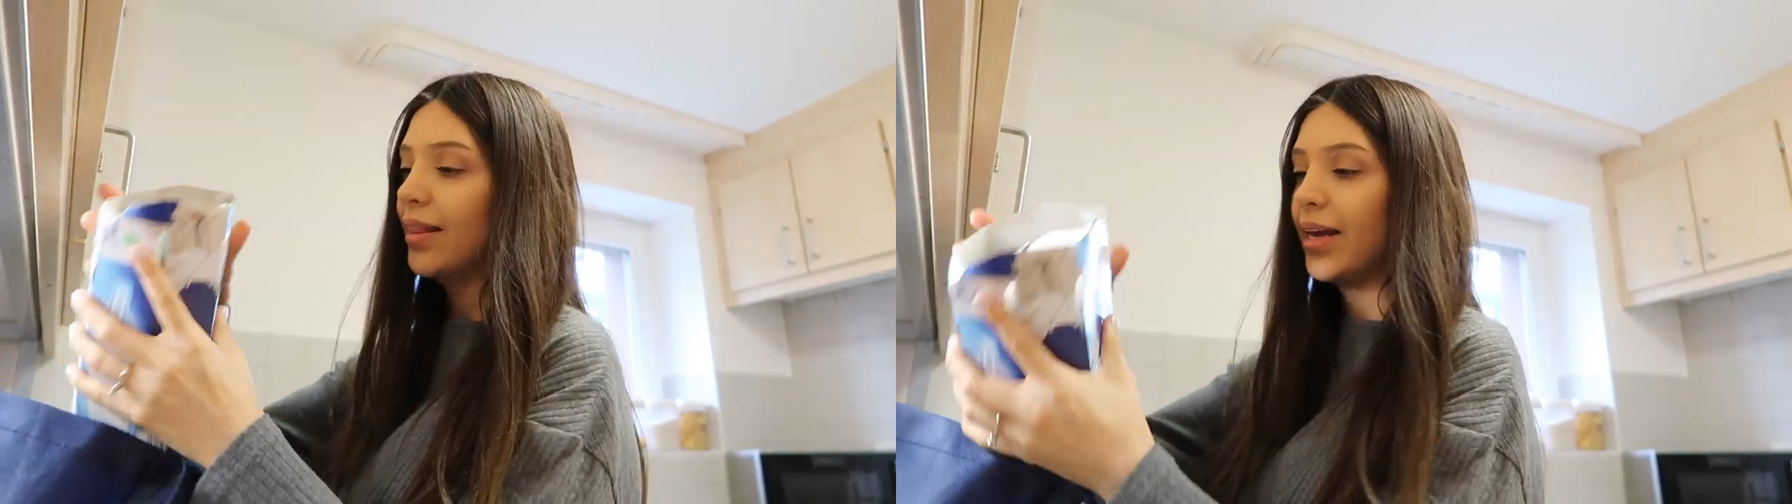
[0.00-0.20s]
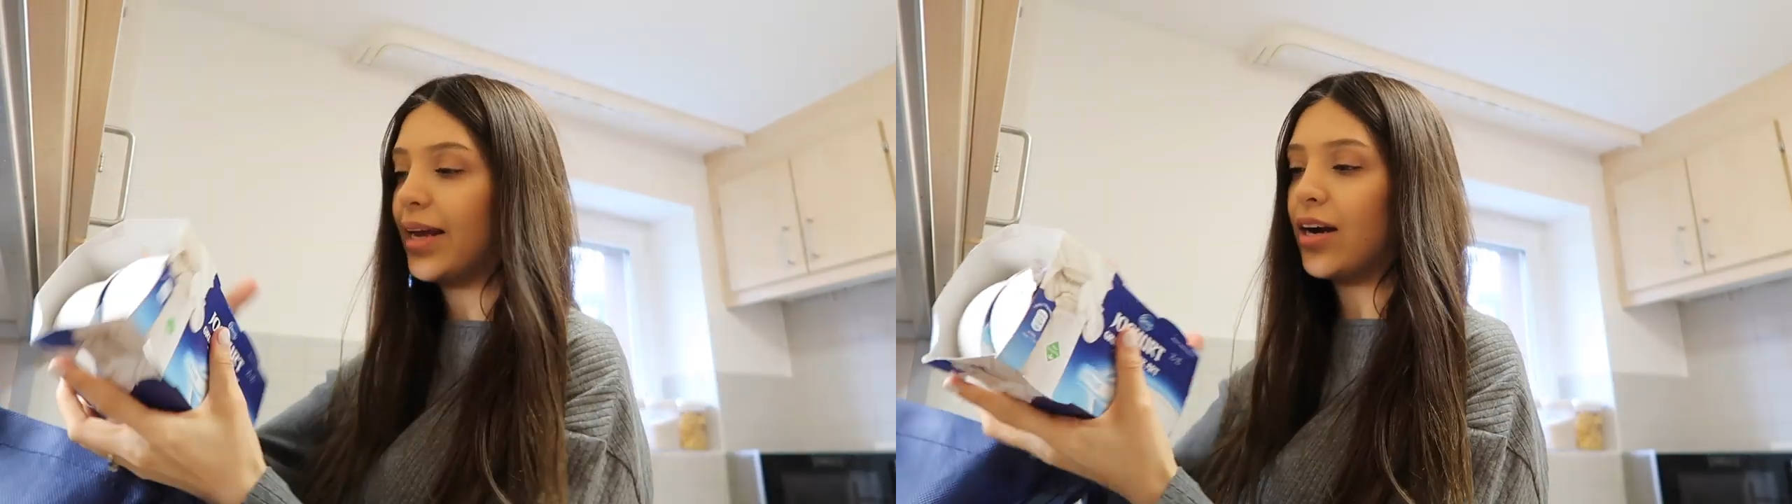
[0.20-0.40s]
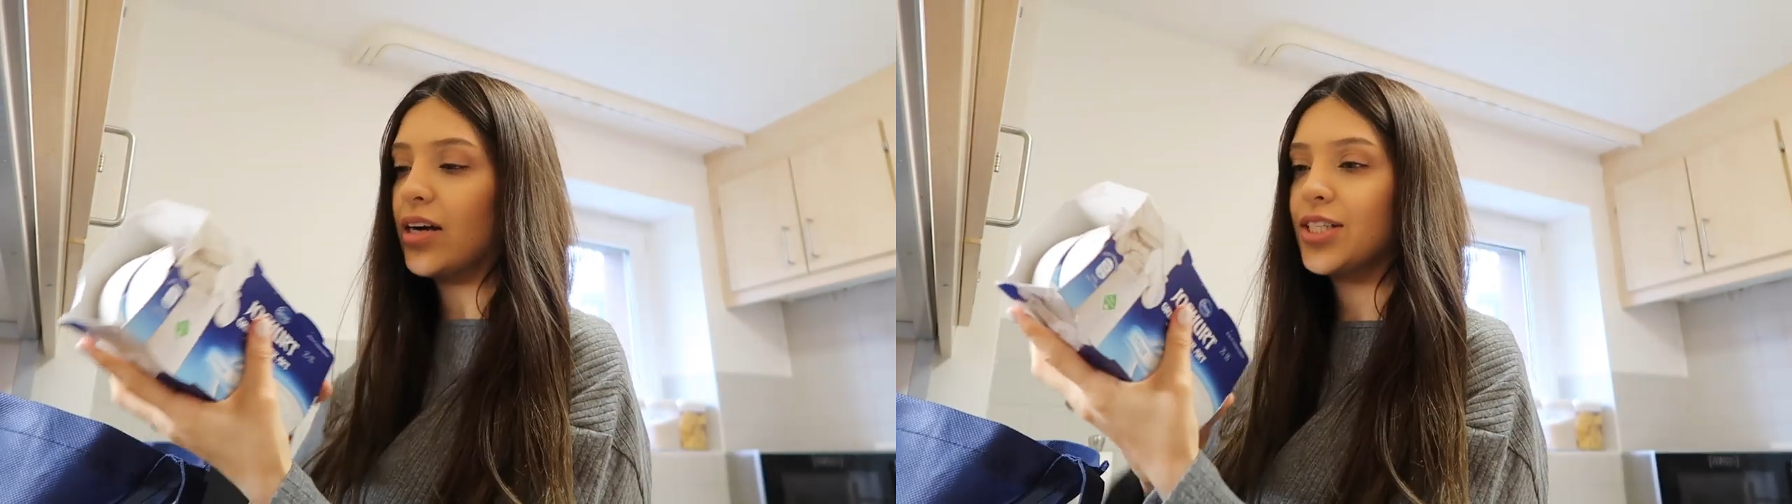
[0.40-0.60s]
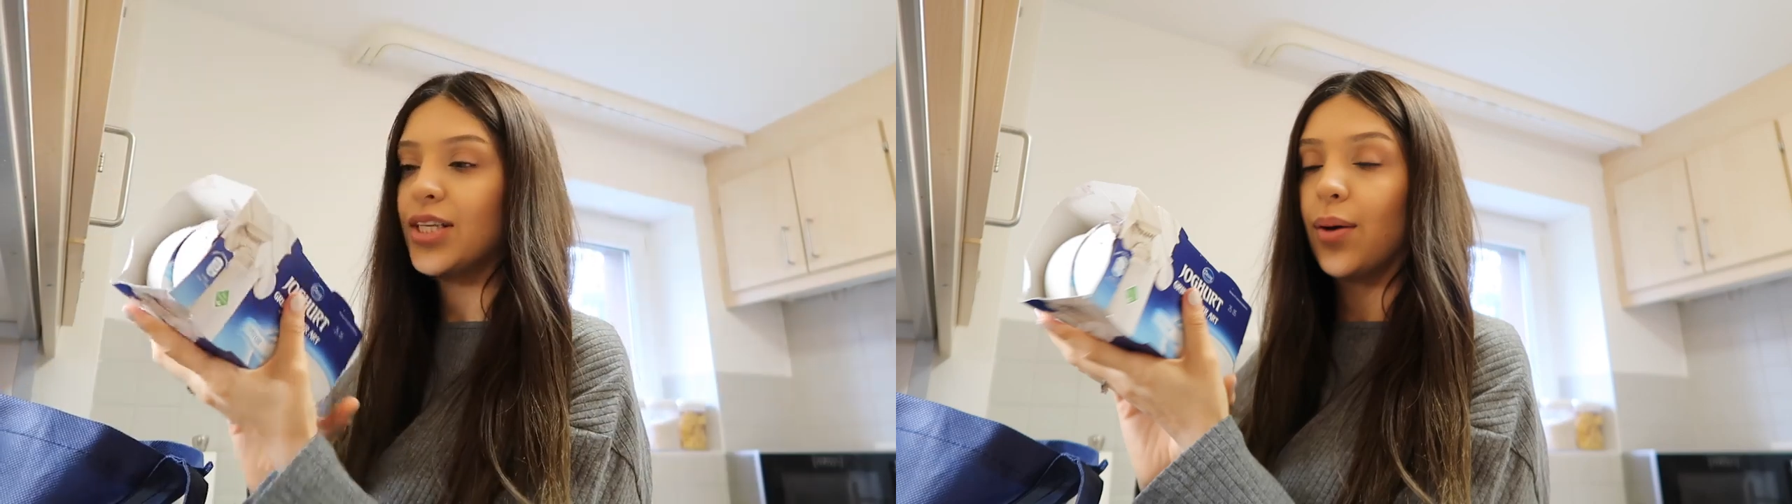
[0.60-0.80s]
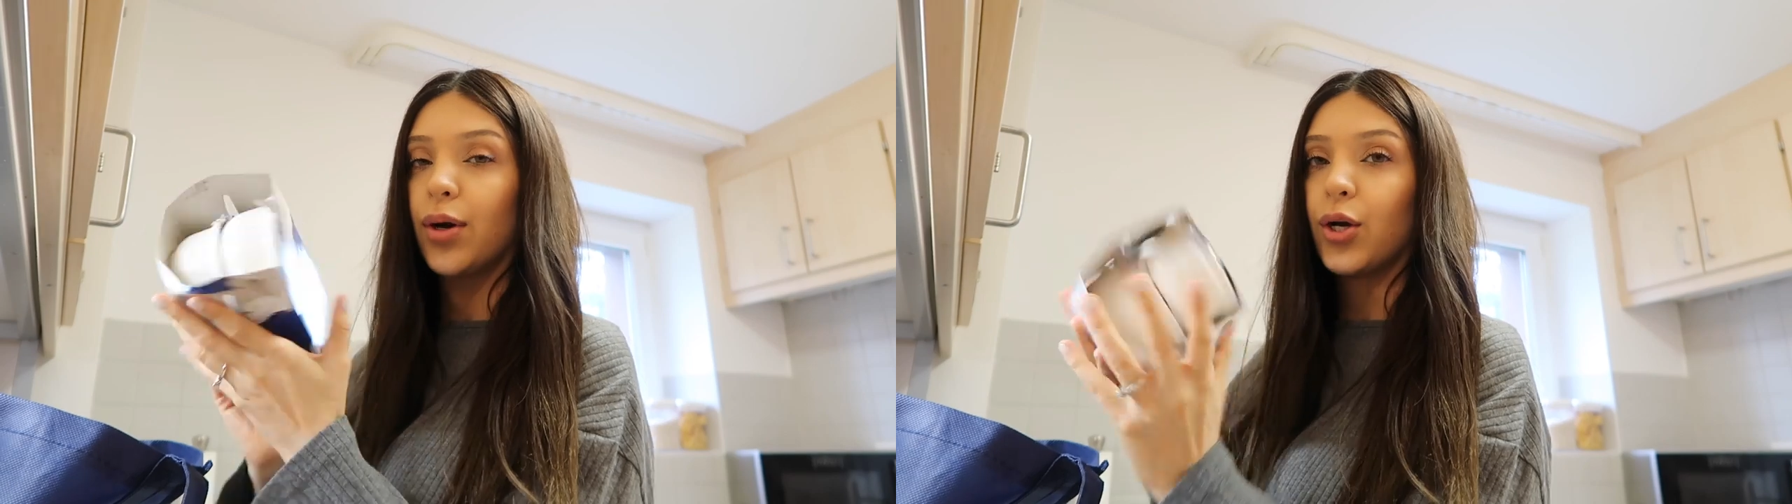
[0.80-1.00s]
And then I
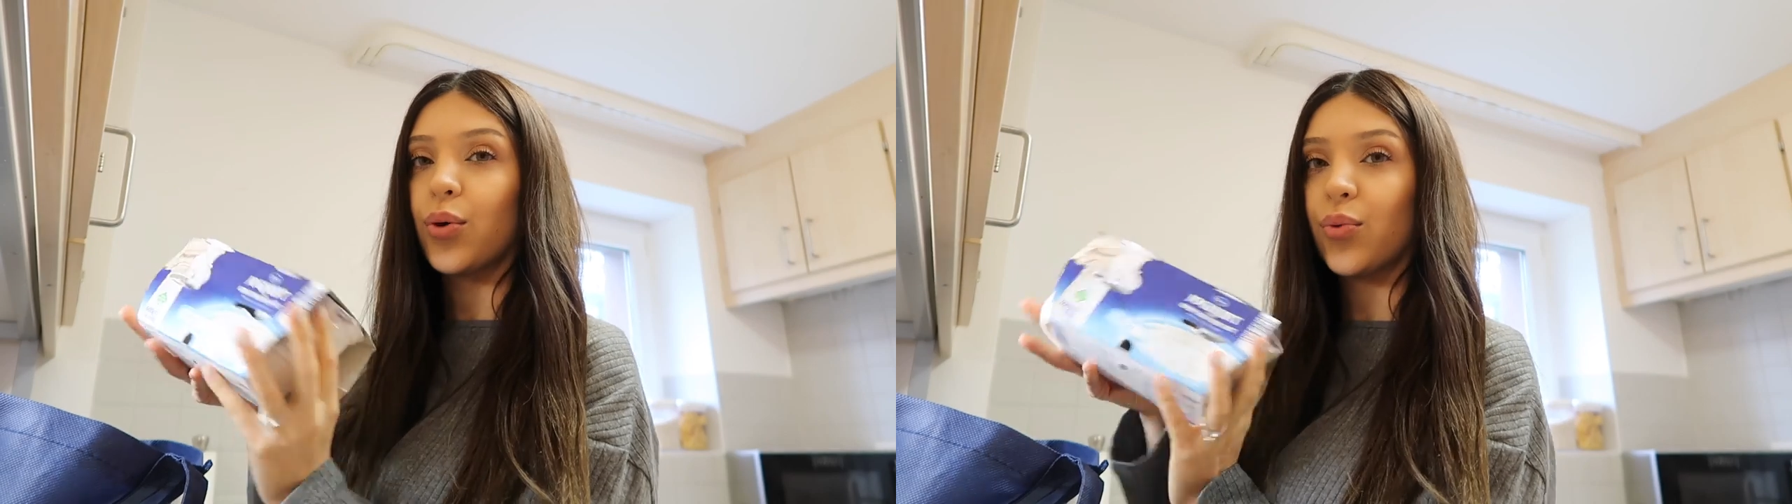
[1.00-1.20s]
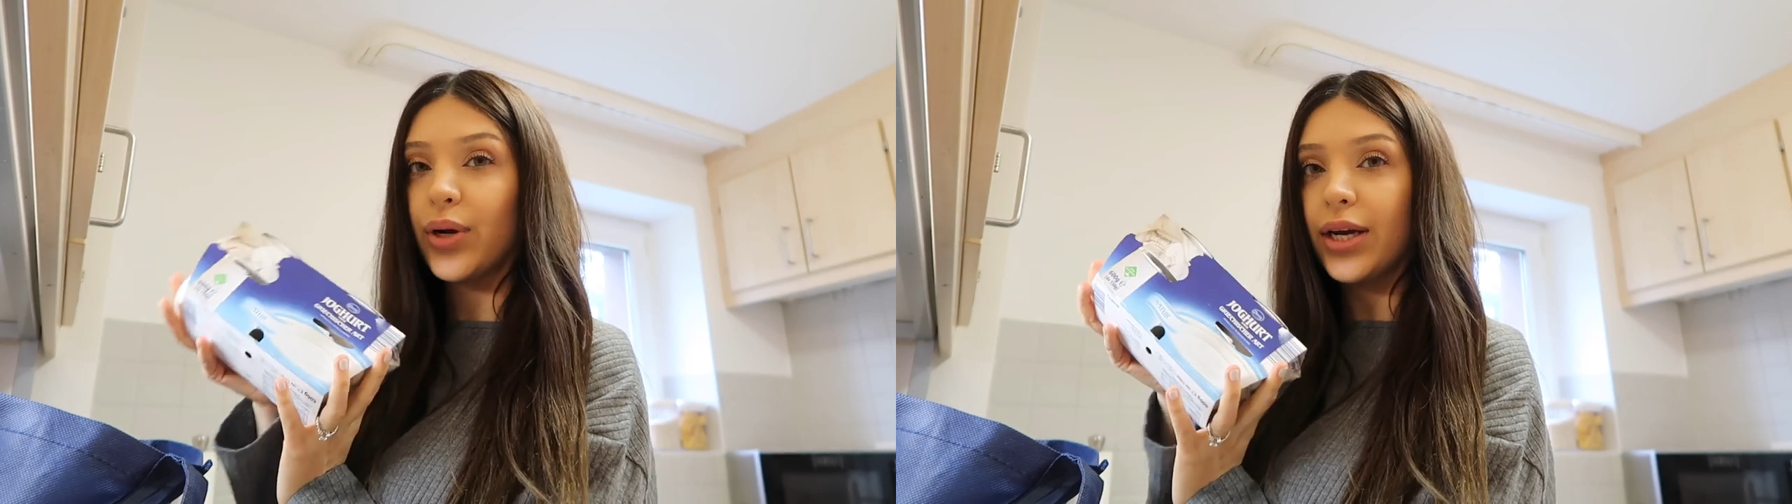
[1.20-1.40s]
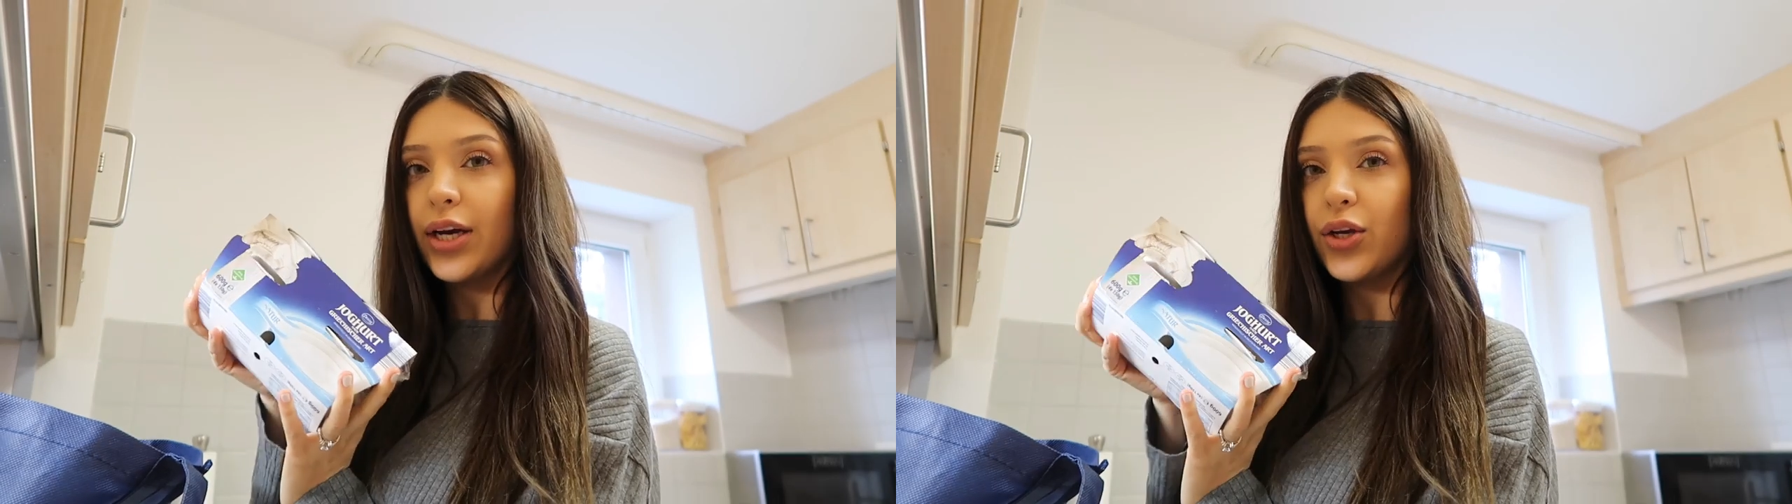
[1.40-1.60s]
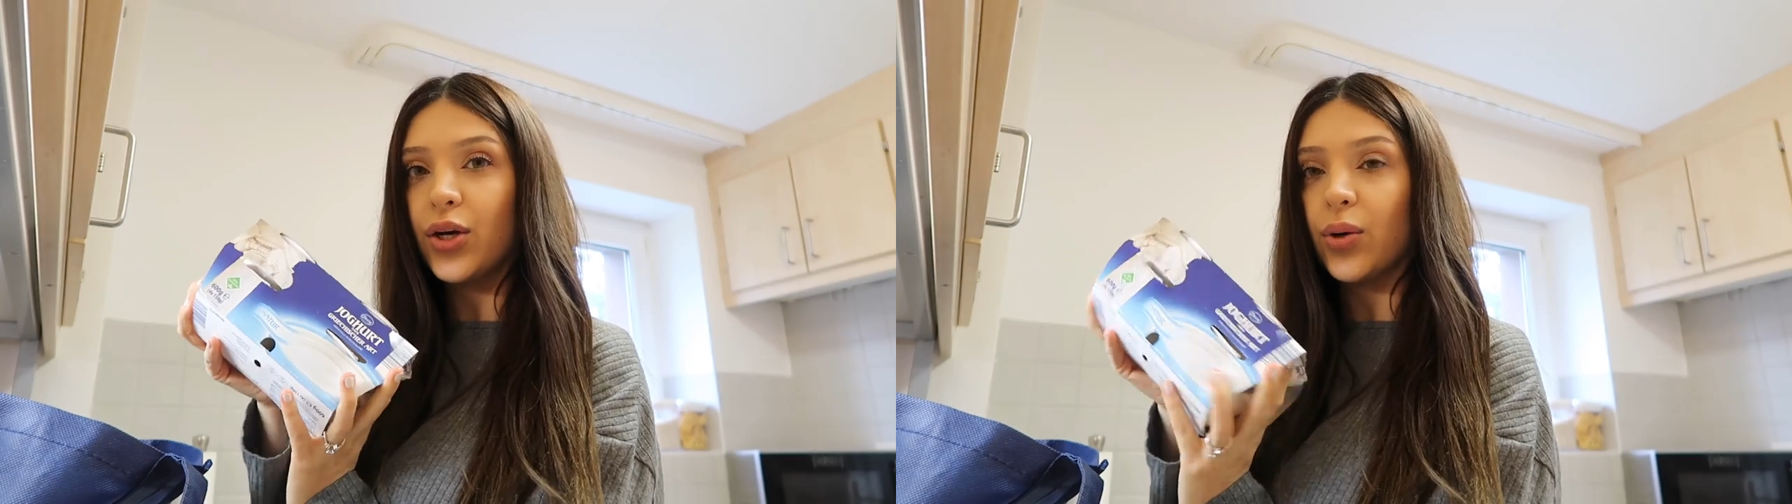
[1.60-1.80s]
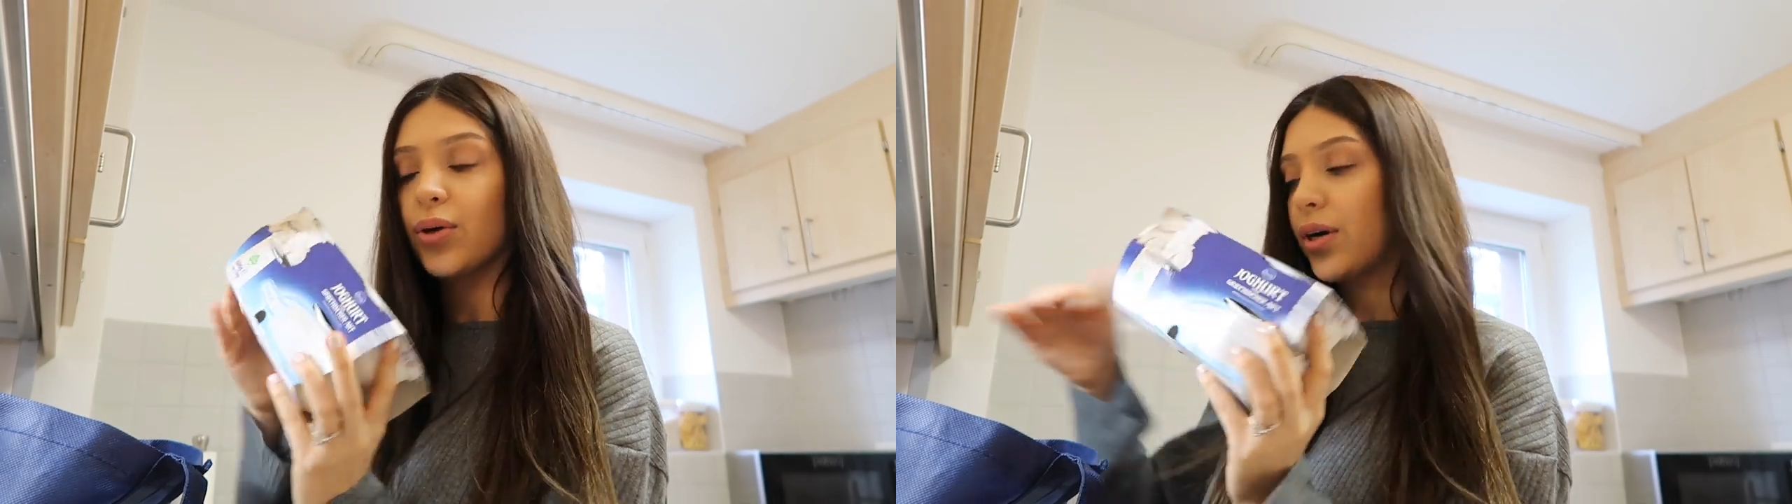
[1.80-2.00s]
got some Greek
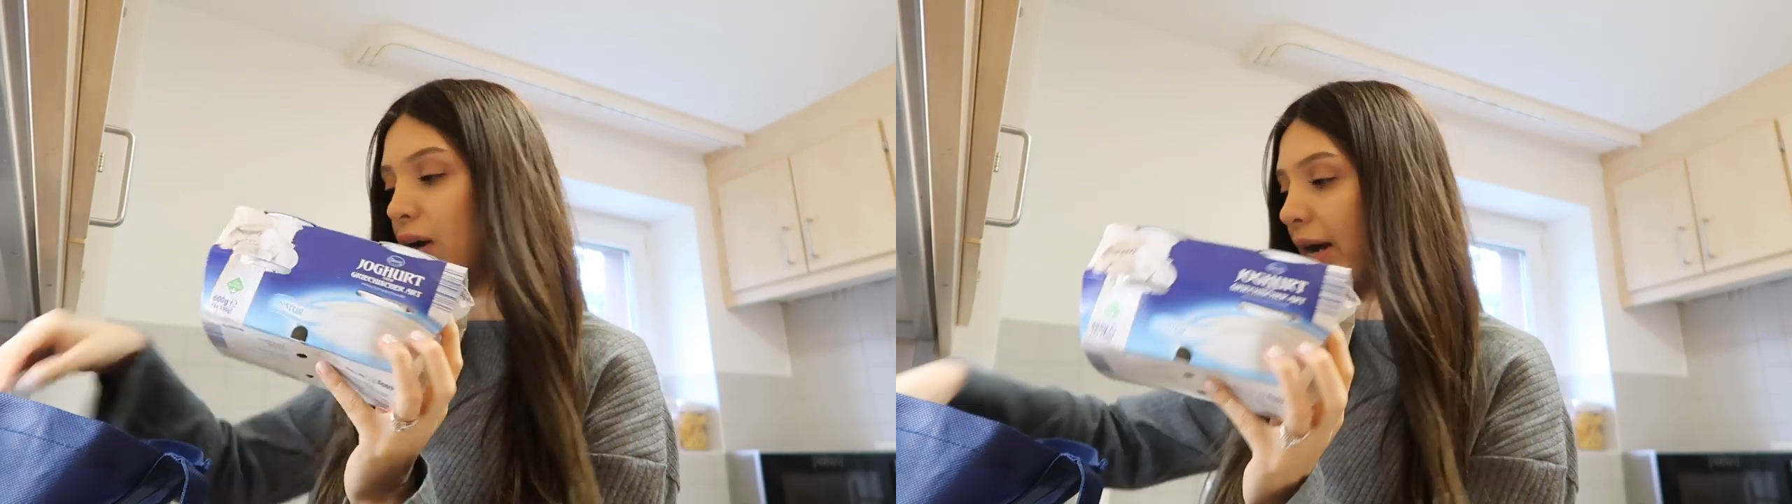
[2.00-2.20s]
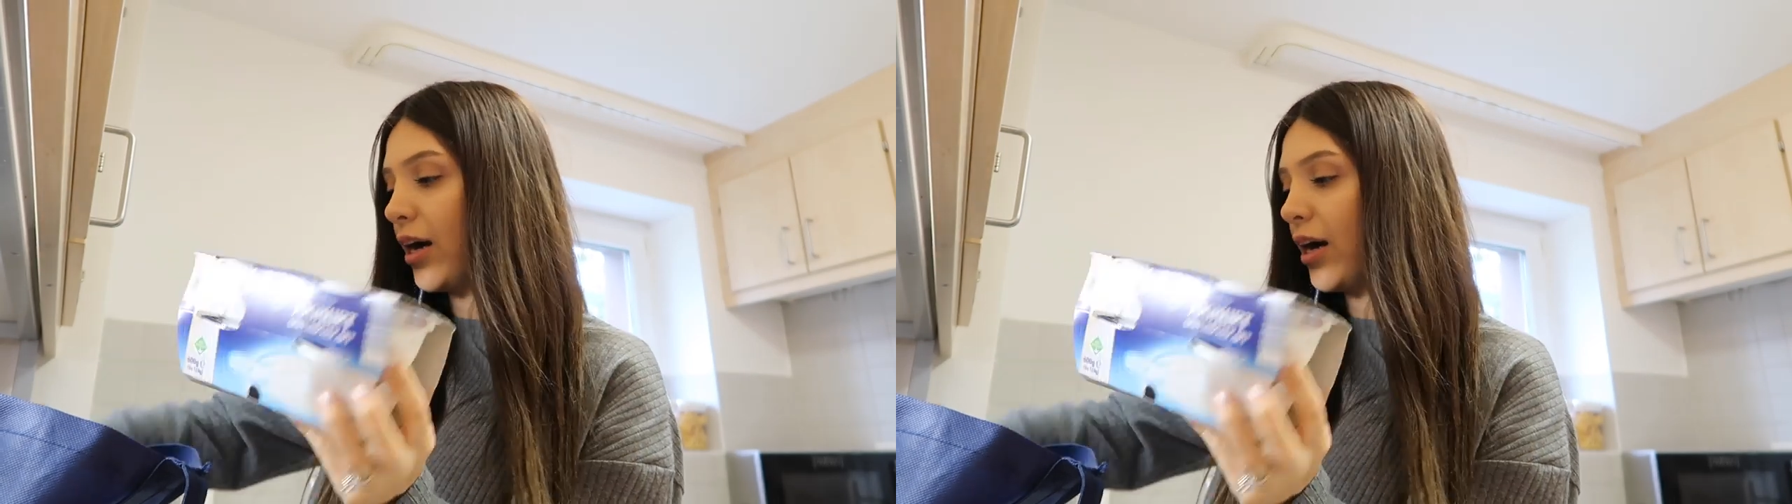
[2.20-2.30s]
yogurt.